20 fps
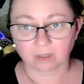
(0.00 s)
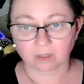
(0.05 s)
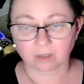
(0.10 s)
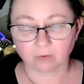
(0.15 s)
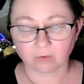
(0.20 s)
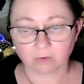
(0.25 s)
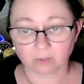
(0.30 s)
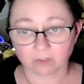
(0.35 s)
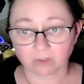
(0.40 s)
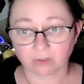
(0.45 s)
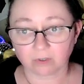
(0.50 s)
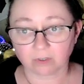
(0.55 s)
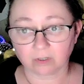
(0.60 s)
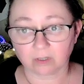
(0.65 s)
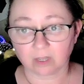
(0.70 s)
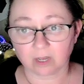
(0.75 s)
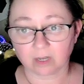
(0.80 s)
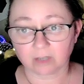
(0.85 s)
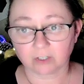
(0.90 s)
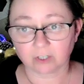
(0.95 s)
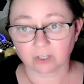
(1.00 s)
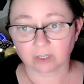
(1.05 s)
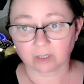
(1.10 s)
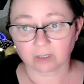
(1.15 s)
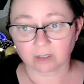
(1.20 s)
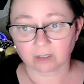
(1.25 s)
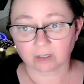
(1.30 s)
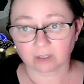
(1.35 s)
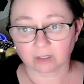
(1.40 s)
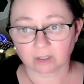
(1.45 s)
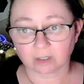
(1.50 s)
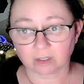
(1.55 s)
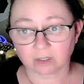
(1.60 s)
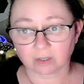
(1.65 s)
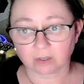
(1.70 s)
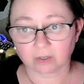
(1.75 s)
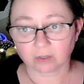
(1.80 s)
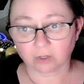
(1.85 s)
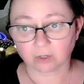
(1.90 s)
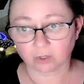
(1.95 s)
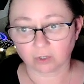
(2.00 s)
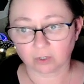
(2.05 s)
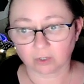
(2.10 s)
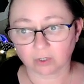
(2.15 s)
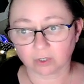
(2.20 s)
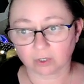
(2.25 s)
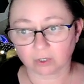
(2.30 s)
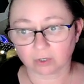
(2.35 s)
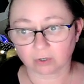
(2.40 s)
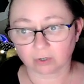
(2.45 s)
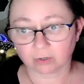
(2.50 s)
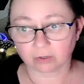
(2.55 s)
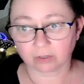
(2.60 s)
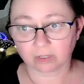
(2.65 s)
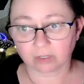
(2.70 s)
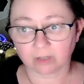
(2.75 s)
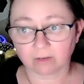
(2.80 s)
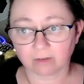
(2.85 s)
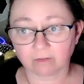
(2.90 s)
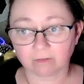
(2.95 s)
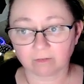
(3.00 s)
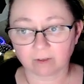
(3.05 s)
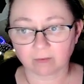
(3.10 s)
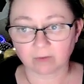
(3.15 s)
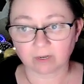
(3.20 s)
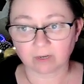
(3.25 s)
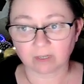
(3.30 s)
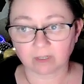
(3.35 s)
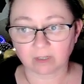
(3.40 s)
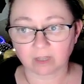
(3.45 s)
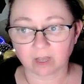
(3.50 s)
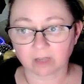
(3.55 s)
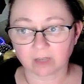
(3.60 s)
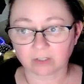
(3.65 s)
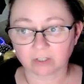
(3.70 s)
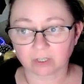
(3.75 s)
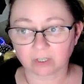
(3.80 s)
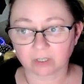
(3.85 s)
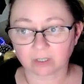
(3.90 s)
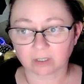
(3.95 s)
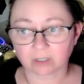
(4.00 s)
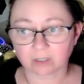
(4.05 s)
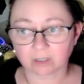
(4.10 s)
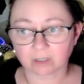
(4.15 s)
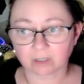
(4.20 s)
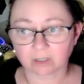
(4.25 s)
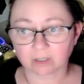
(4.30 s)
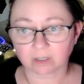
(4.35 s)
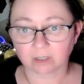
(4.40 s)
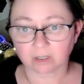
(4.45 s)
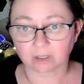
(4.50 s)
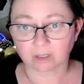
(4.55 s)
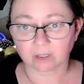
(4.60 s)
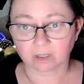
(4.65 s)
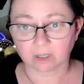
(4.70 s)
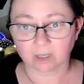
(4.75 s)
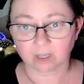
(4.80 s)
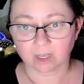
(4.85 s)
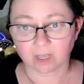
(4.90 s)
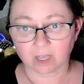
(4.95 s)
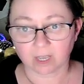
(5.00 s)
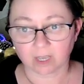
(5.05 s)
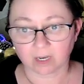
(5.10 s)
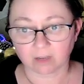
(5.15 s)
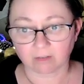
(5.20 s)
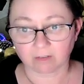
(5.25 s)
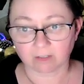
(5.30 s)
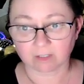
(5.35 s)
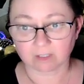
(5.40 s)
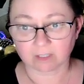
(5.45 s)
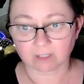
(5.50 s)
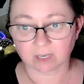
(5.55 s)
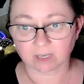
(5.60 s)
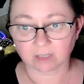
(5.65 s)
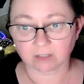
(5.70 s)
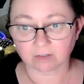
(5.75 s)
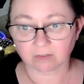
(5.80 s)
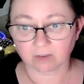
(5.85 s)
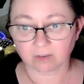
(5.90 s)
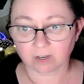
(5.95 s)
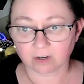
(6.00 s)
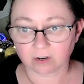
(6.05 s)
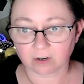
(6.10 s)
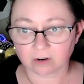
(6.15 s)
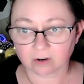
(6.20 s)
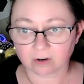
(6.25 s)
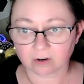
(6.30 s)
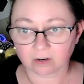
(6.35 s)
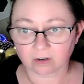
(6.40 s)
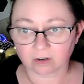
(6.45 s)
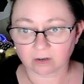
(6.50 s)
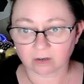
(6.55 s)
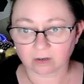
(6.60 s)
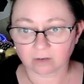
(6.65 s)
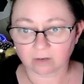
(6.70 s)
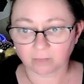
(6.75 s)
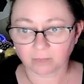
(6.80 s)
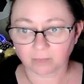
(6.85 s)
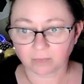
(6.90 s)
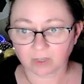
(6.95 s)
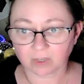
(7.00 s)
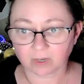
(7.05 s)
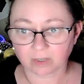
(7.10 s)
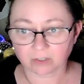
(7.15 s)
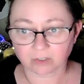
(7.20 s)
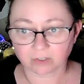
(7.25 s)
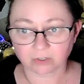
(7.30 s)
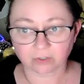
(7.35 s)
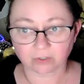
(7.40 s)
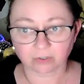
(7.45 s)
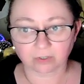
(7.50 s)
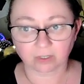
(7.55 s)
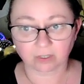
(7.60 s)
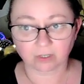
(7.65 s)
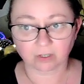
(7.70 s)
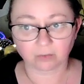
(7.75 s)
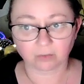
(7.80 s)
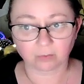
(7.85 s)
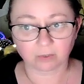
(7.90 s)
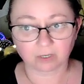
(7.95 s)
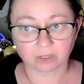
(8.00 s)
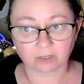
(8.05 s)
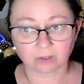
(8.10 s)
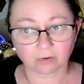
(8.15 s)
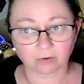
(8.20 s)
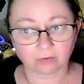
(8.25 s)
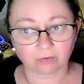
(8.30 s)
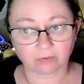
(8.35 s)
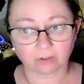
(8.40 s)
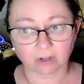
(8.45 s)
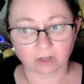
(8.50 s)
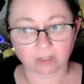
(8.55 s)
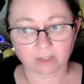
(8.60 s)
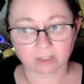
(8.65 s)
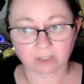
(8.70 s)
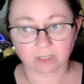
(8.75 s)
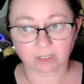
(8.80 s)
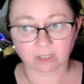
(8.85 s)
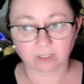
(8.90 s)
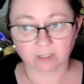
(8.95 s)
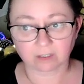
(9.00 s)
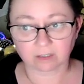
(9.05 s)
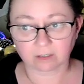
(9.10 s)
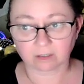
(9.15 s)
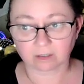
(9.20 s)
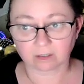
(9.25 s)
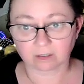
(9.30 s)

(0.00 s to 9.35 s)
It was good logic, good earthly feminine logic, and if it satisfied her, I certainly could pick no flaws in it.